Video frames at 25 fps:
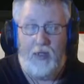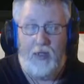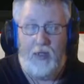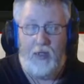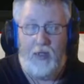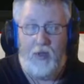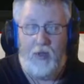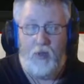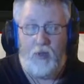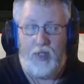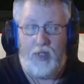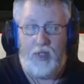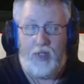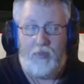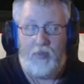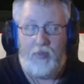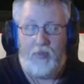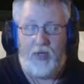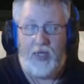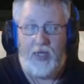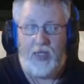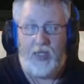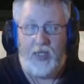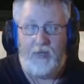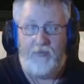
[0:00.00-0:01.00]
when you
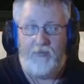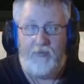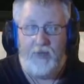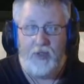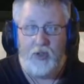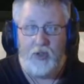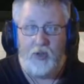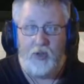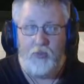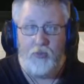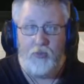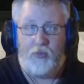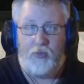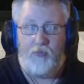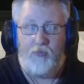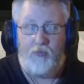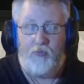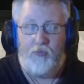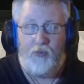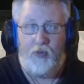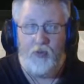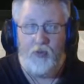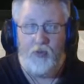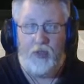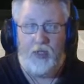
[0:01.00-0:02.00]
break in Virtual Pool
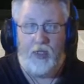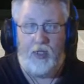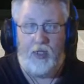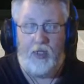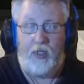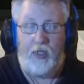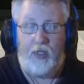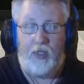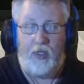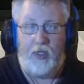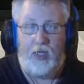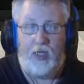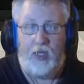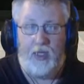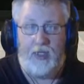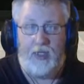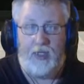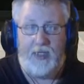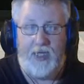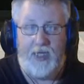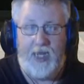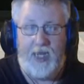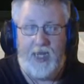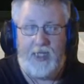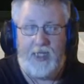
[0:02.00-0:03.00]
4, it
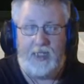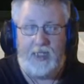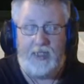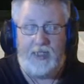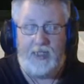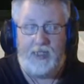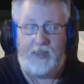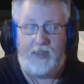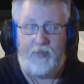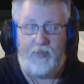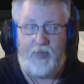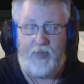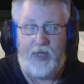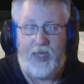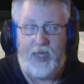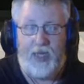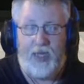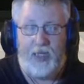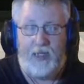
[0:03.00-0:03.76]
deadens the break